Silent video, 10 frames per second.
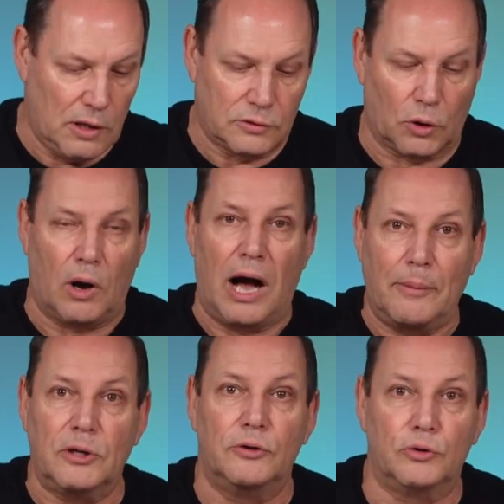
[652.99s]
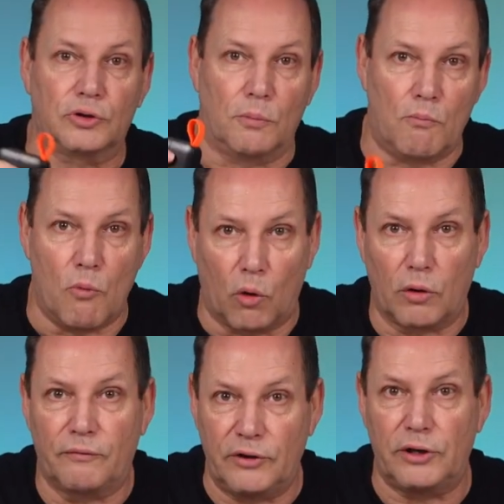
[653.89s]
So I'm going to do some
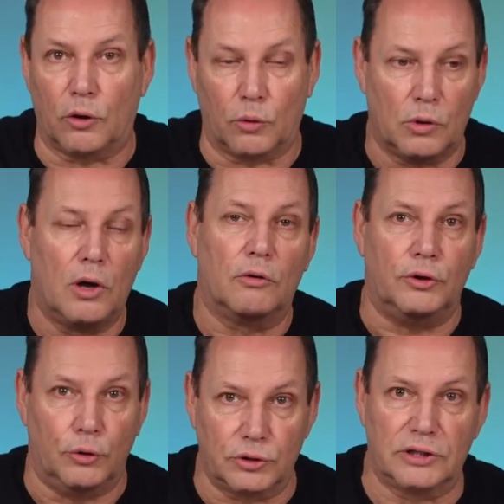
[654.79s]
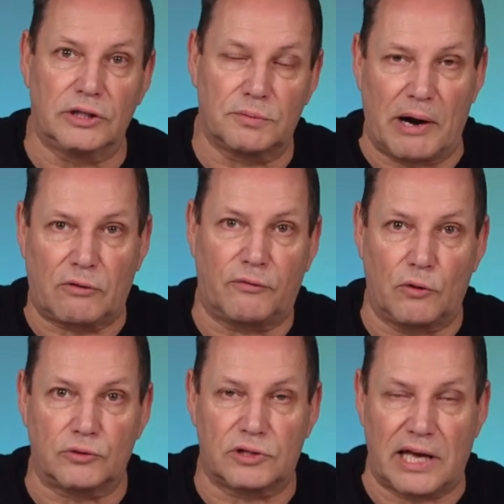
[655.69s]
more video using this
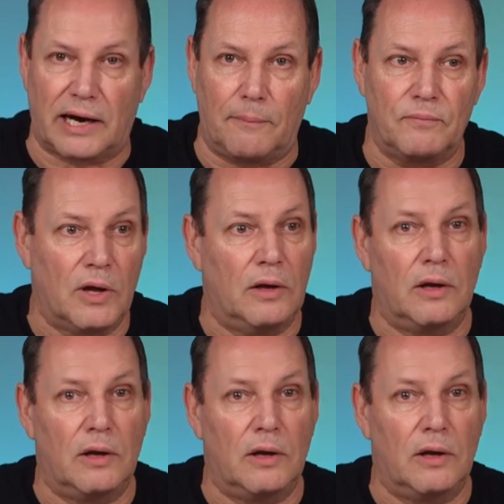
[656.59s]
microphone setup.